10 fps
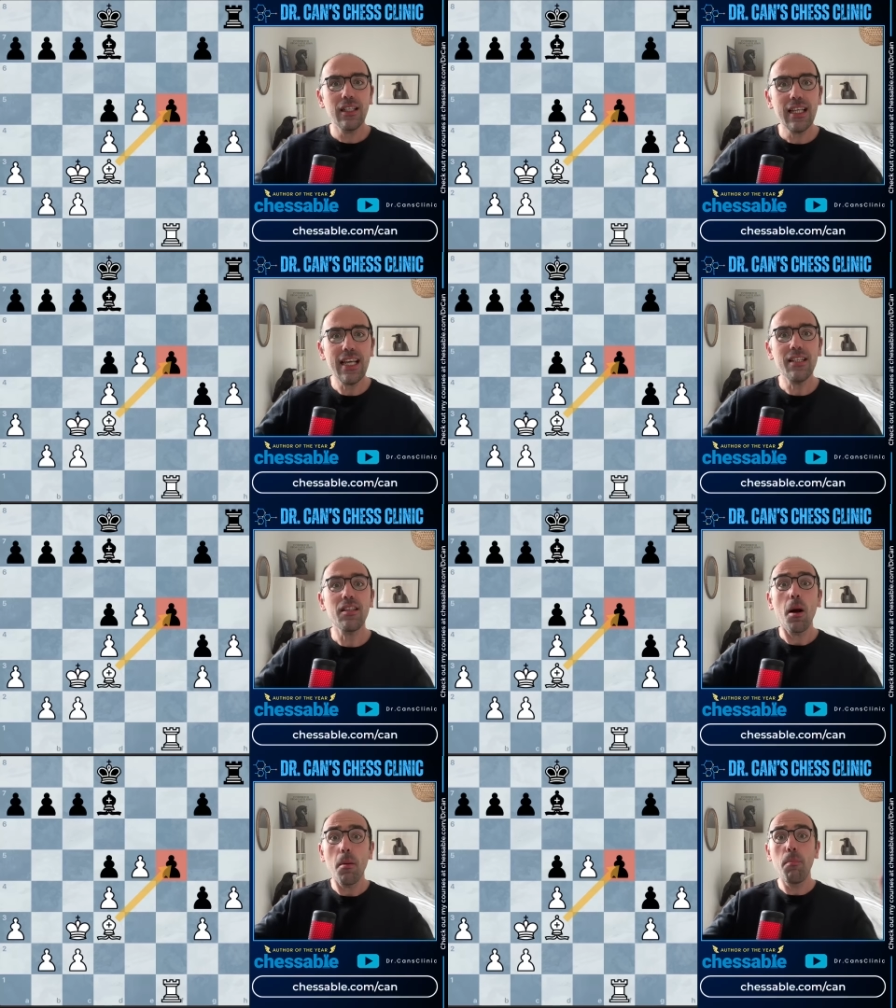
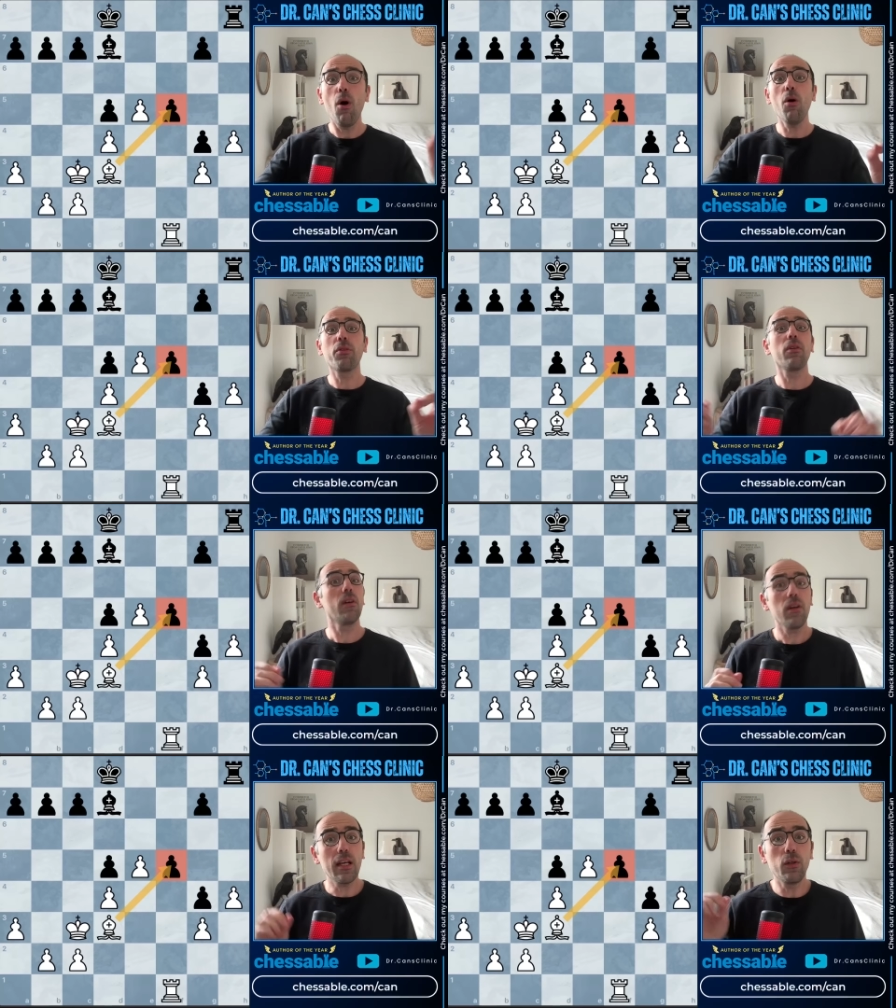is both
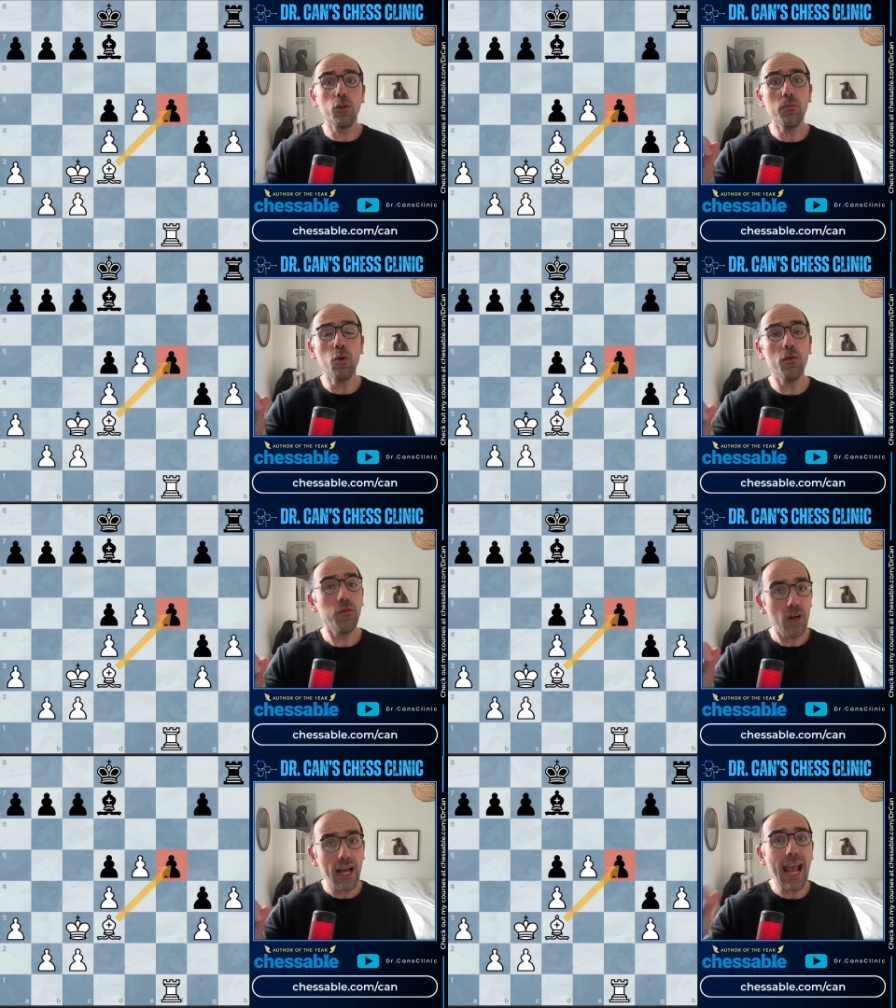a good
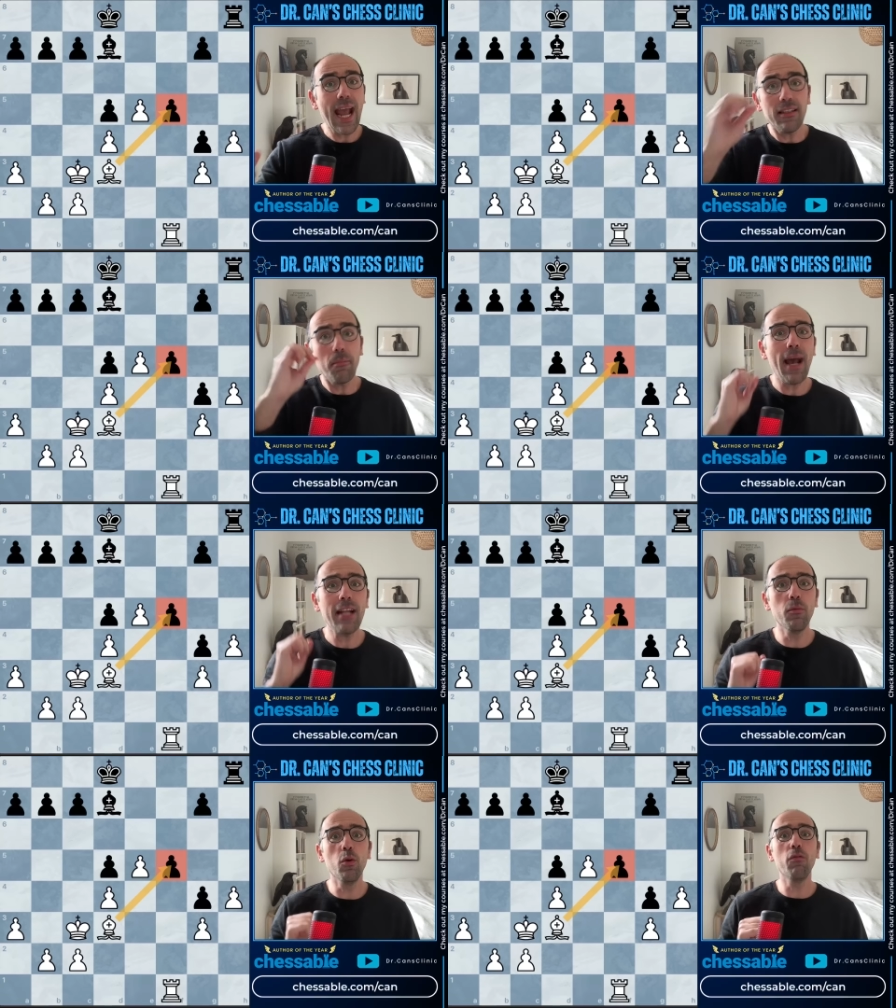move and a
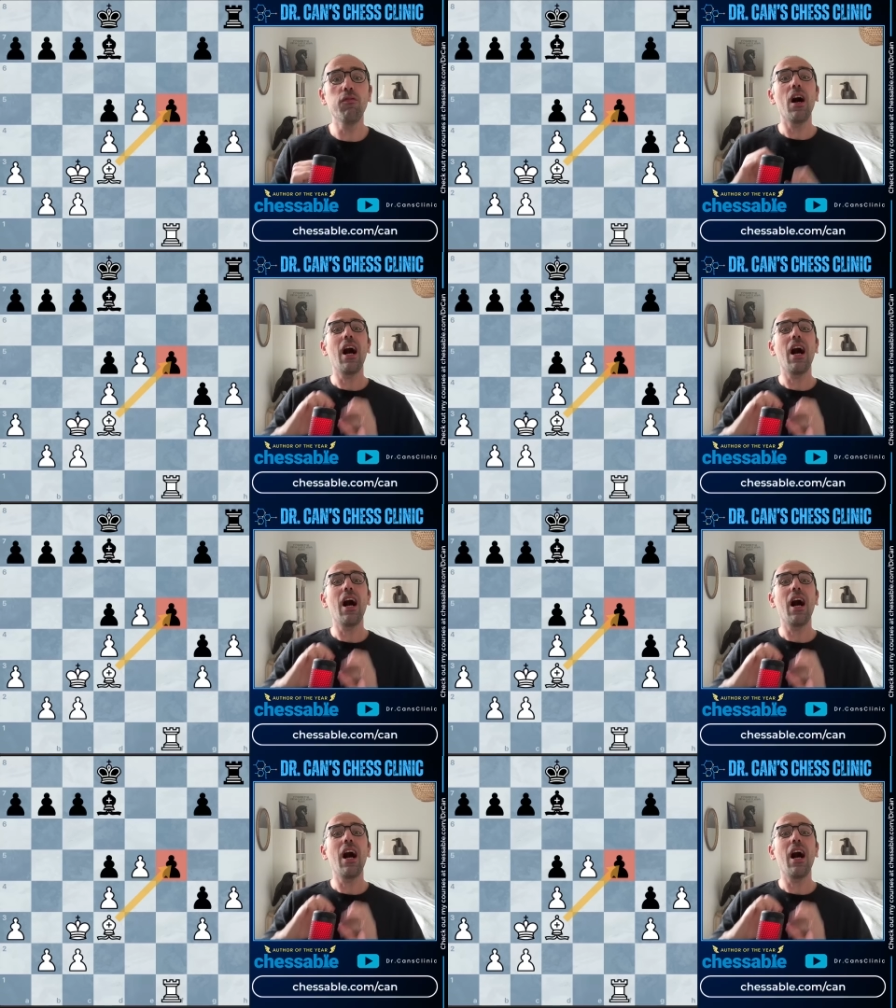bad move